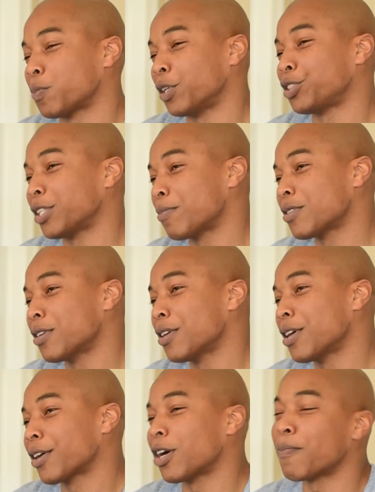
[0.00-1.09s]
push-ups,
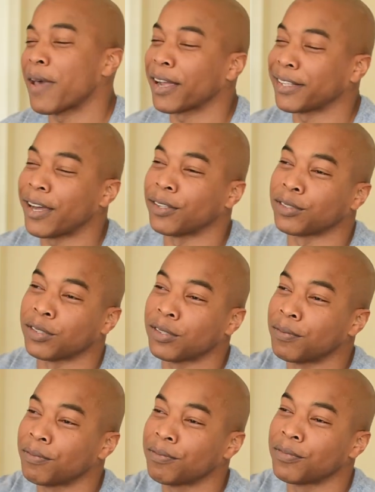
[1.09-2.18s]
come back down
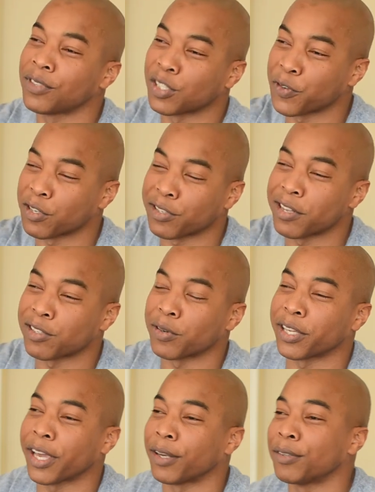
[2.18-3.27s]
to this first end
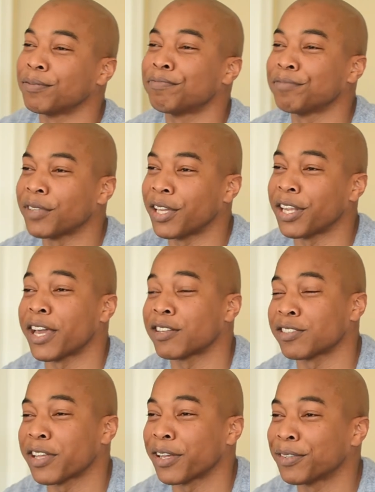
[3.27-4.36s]
zone again in a
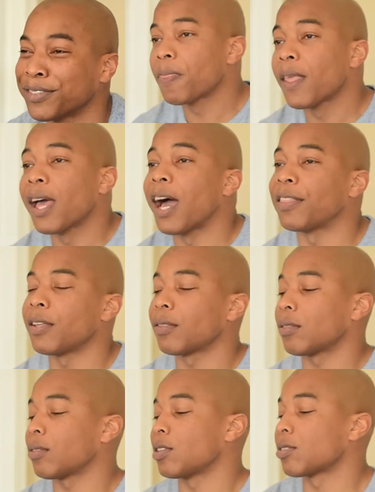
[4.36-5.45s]
handstand." I
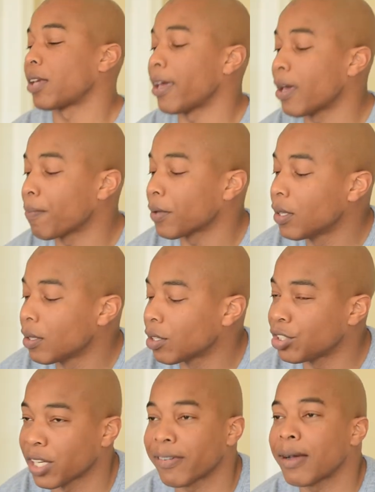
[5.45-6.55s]
think this camp, the
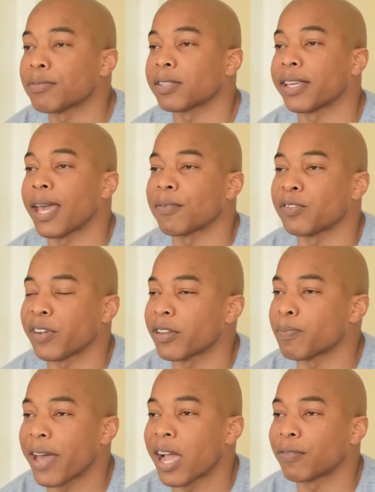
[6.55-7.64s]
J. Robinson camp, is very
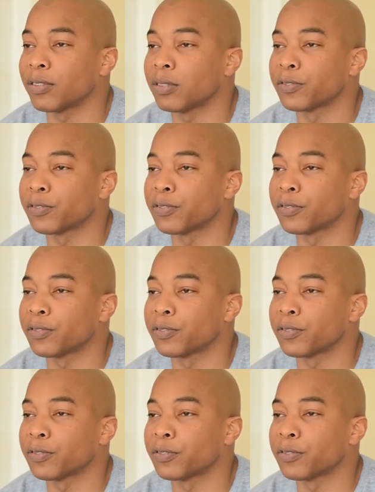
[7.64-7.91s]
impactful